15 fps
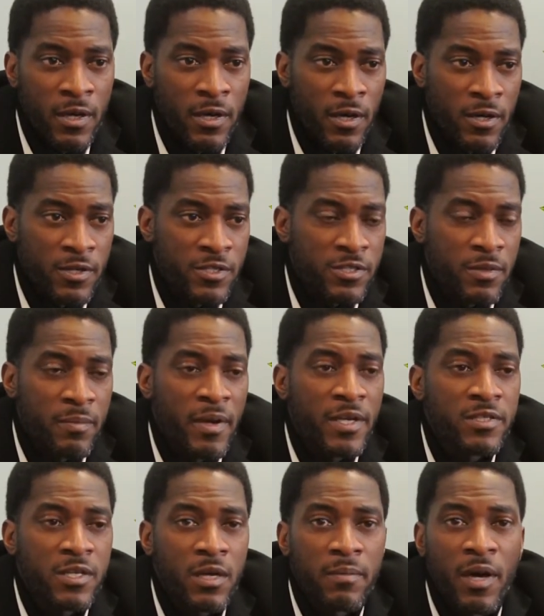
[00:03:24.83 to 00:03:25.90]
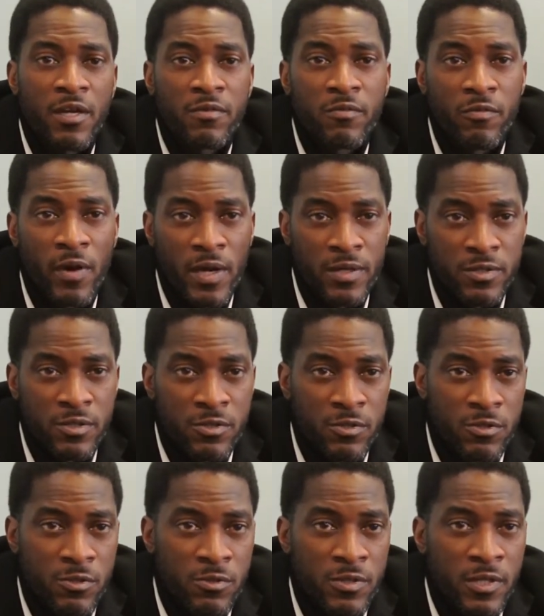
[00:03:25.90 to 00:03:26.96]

Uh, there's an amazing amount of gratitude